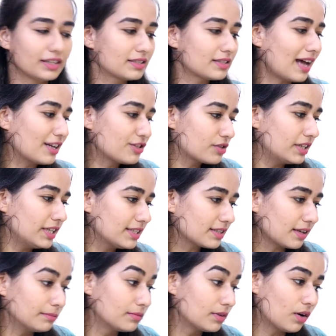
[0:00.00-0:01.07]
It's actually
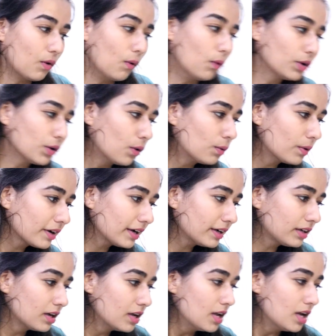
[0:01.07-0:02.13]
some coat over
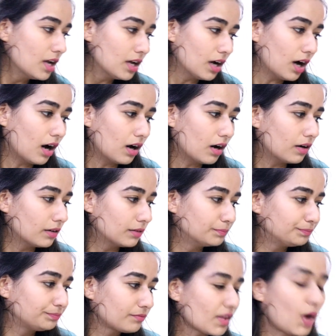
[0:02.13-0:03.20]
it.
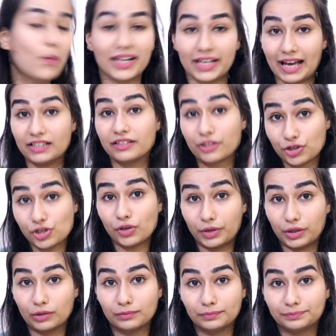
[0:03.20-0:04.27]
Wait, I'll just show
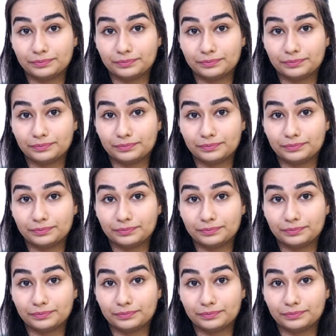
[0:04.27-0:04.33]
you.